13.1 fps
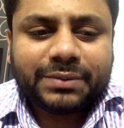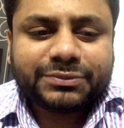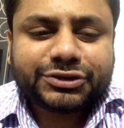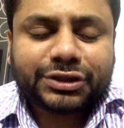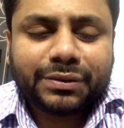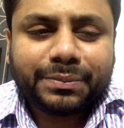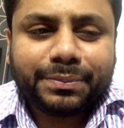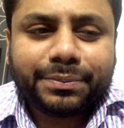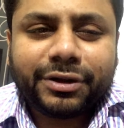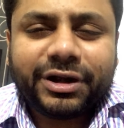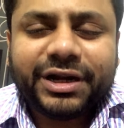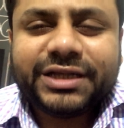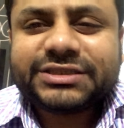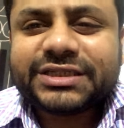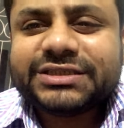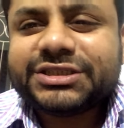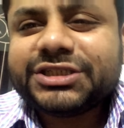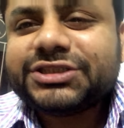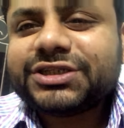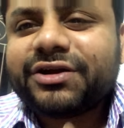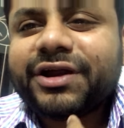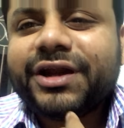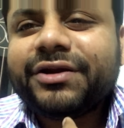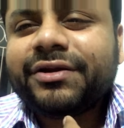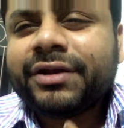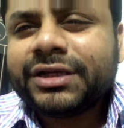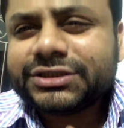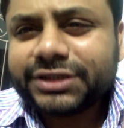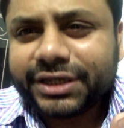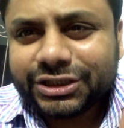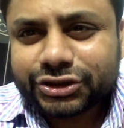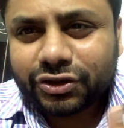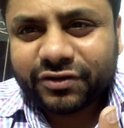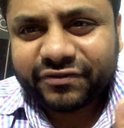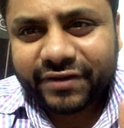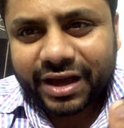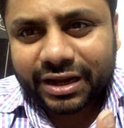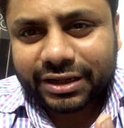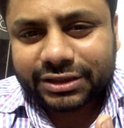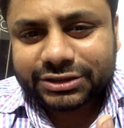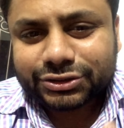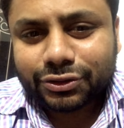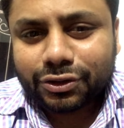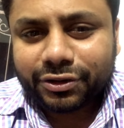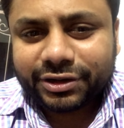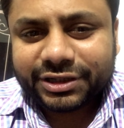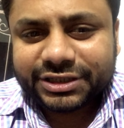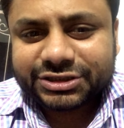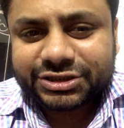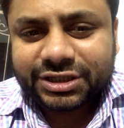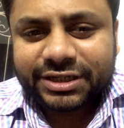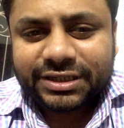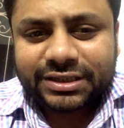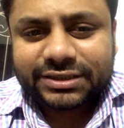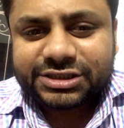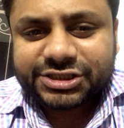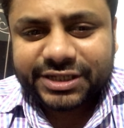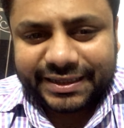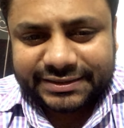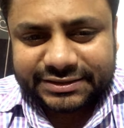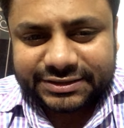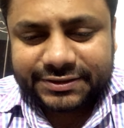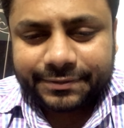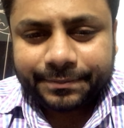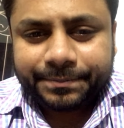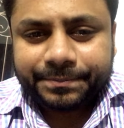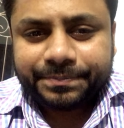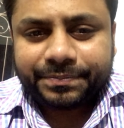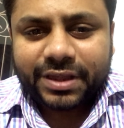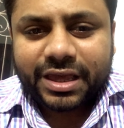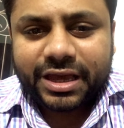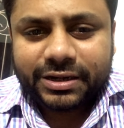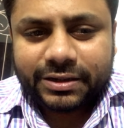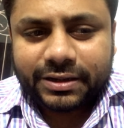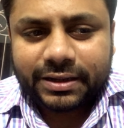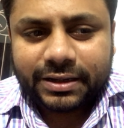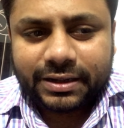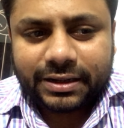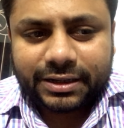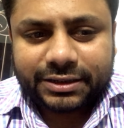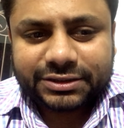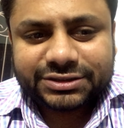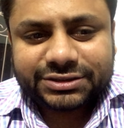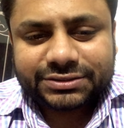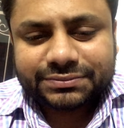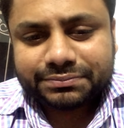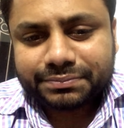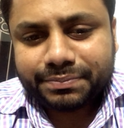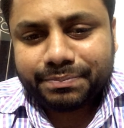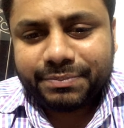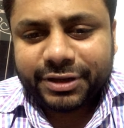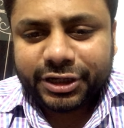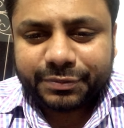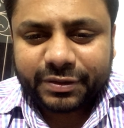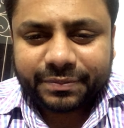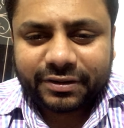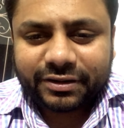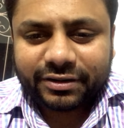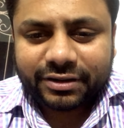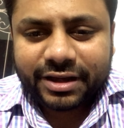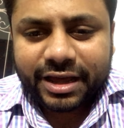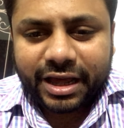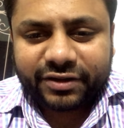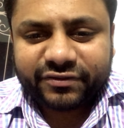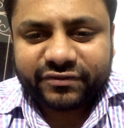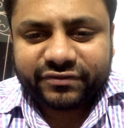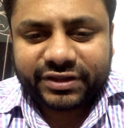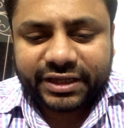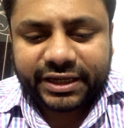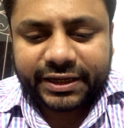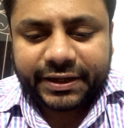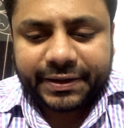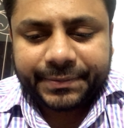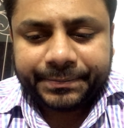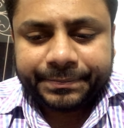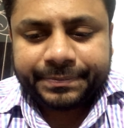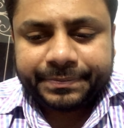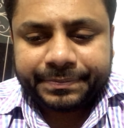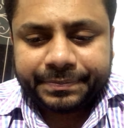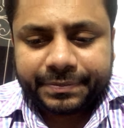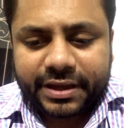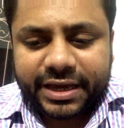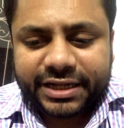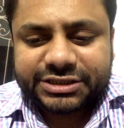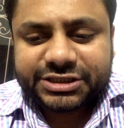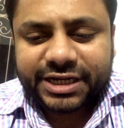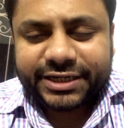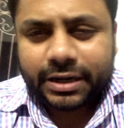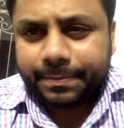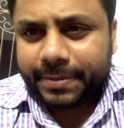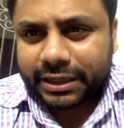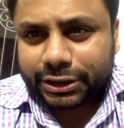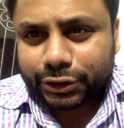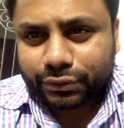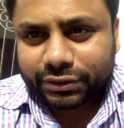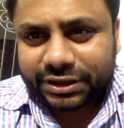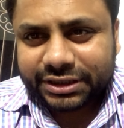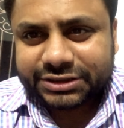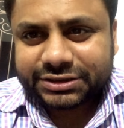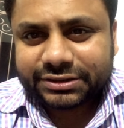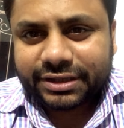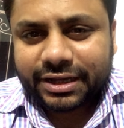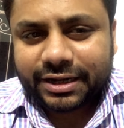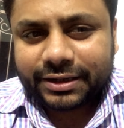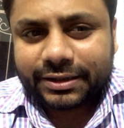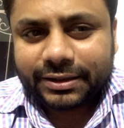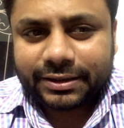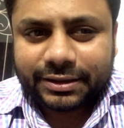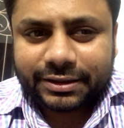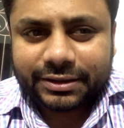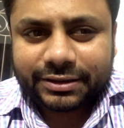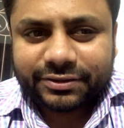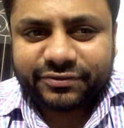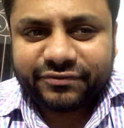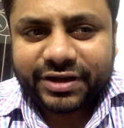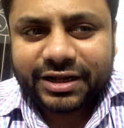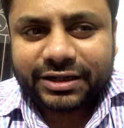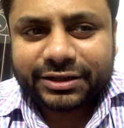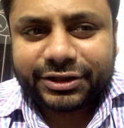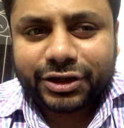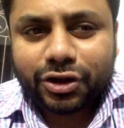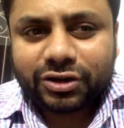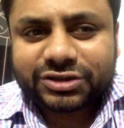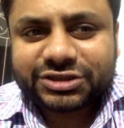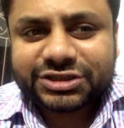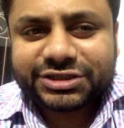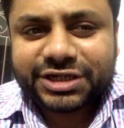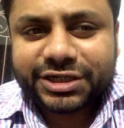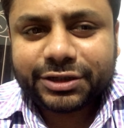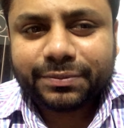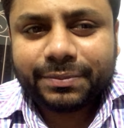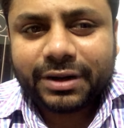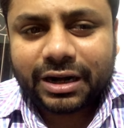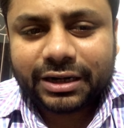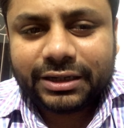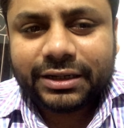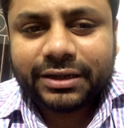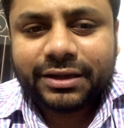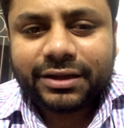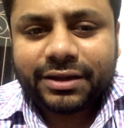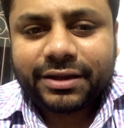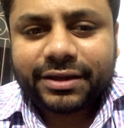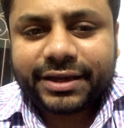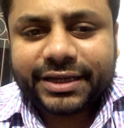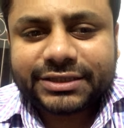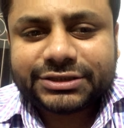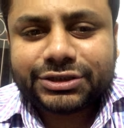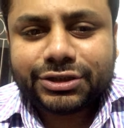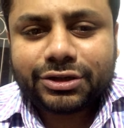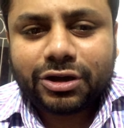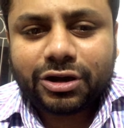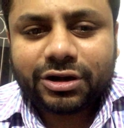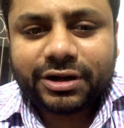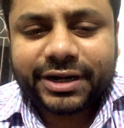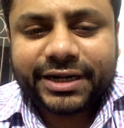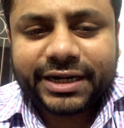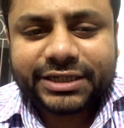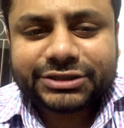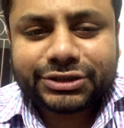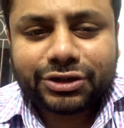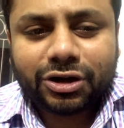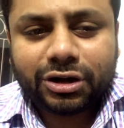some burning sensation in his esophagus or in his chest, and many people have the angina pectoris. Then when the oxygenated blood is not it's